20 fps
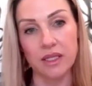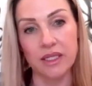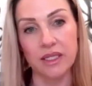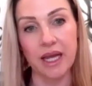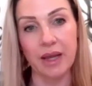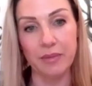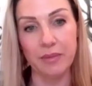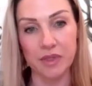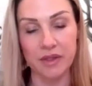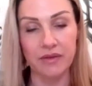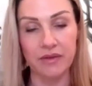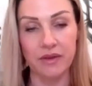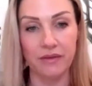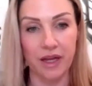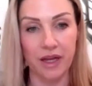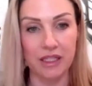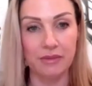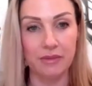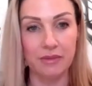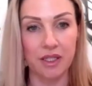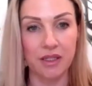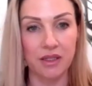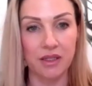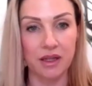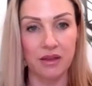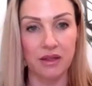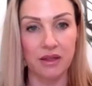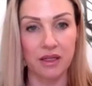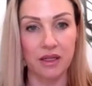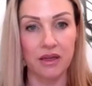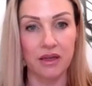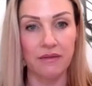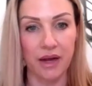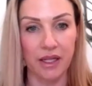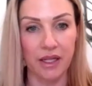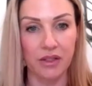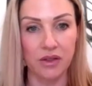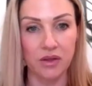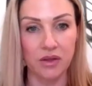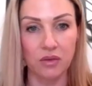types of investments that the
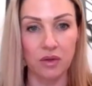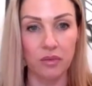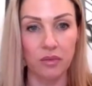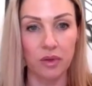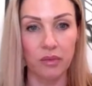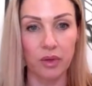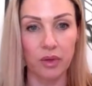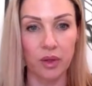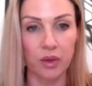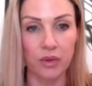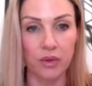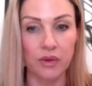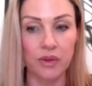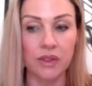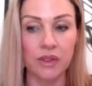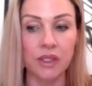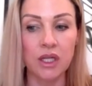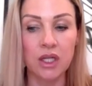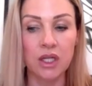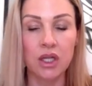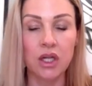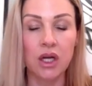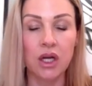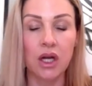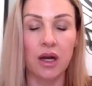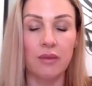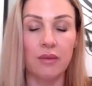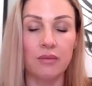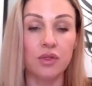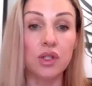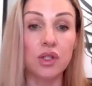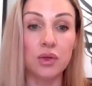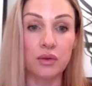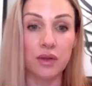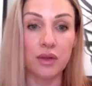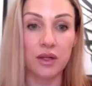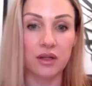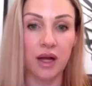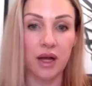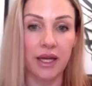advisor will propose to
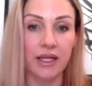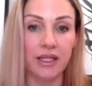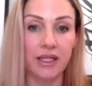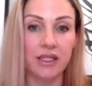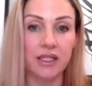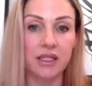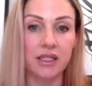the client.